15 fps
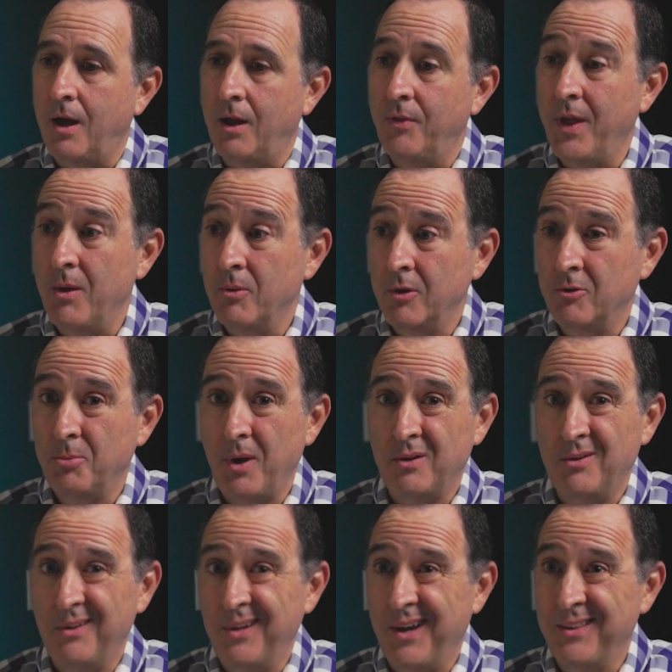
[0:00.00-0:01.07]
They were
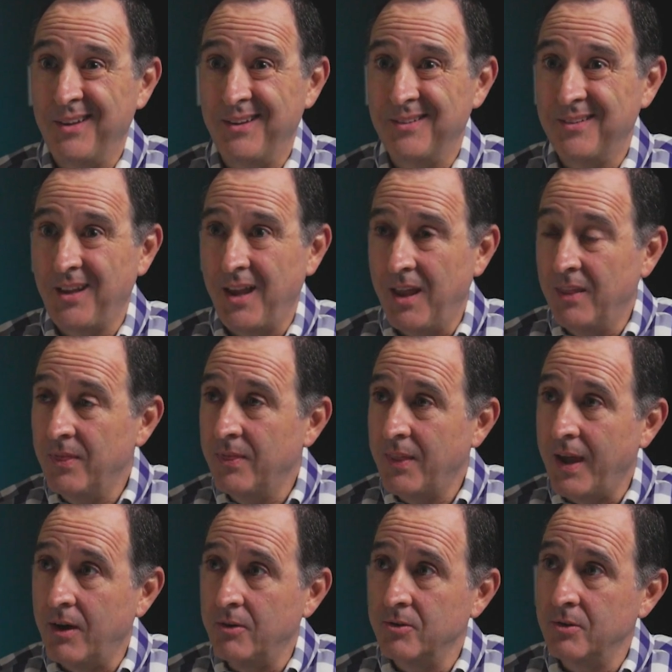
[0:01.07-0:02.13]
expecting, I think,
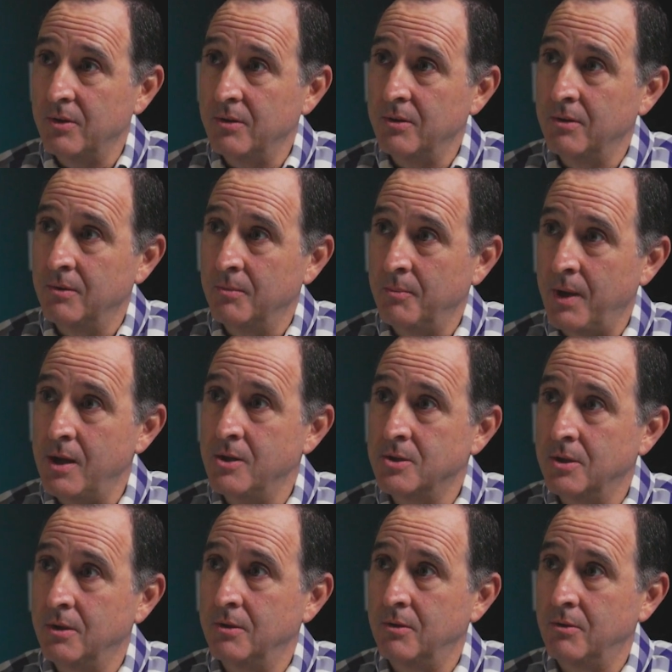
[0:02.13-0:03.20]
10,000
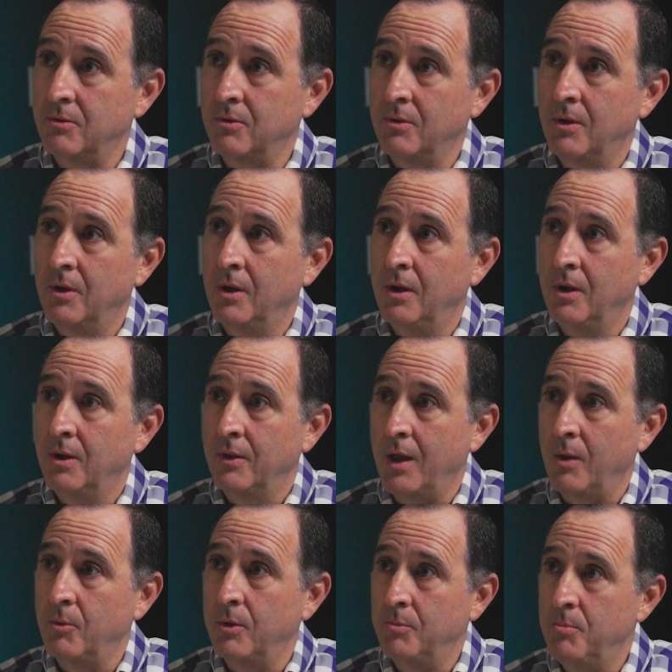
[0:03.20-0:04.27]
patients
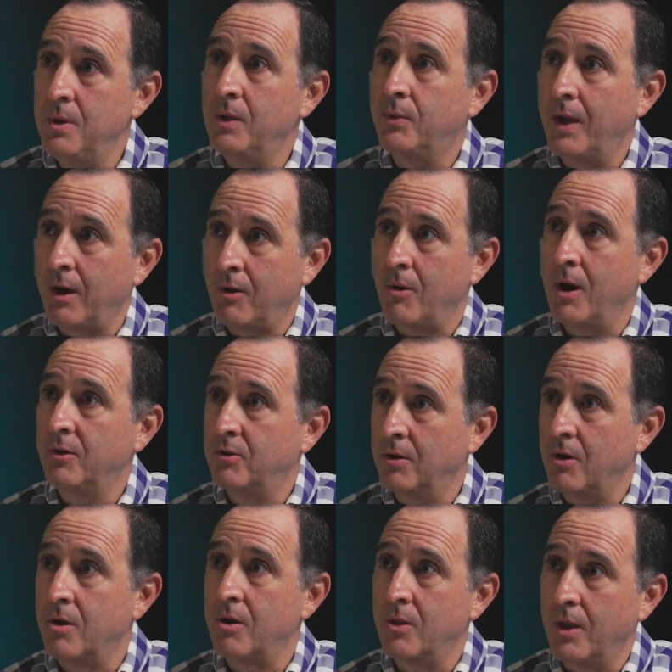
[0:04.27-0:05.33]
that would meet that
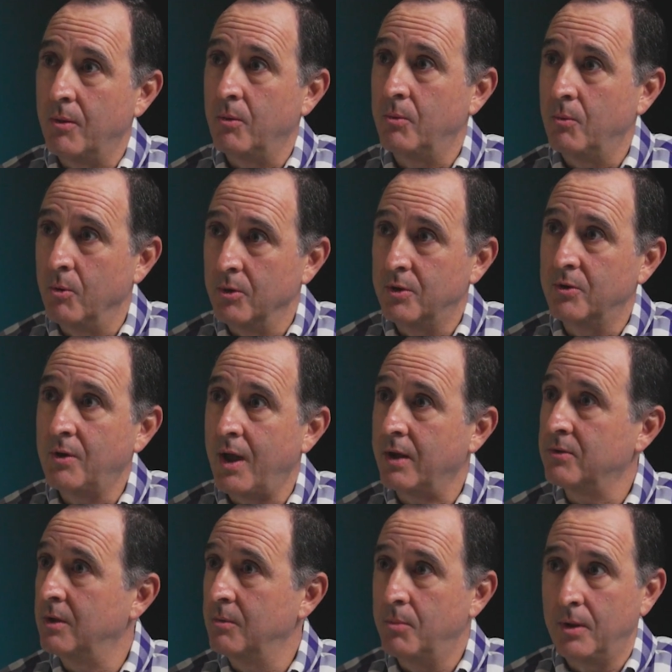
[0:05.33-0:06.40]
criteria that were
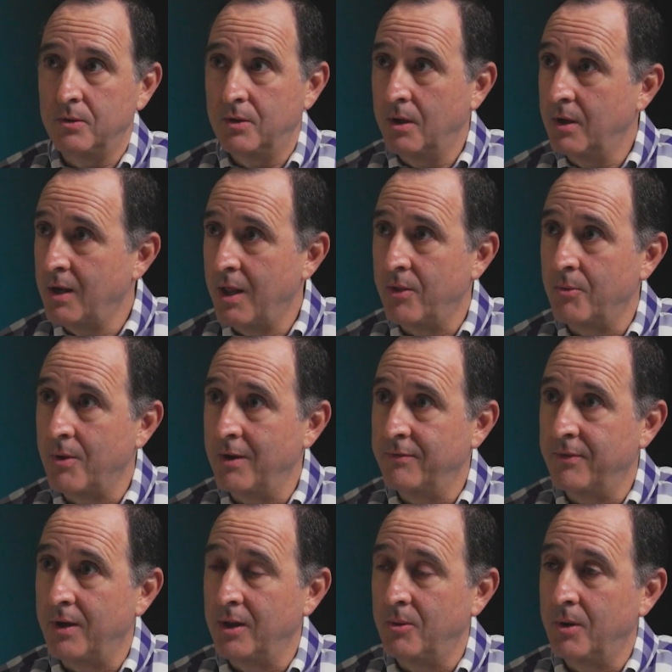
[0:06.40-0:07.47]
detected but didn't have the right
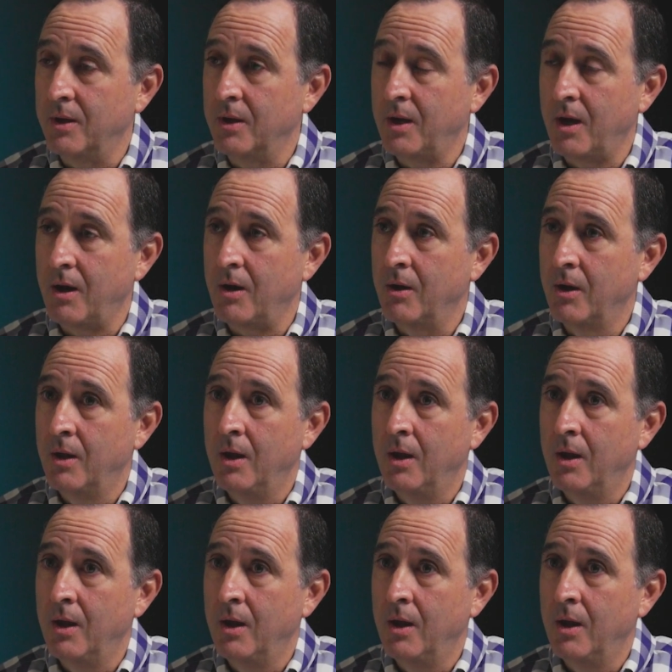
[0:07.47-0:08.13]
follow-on care.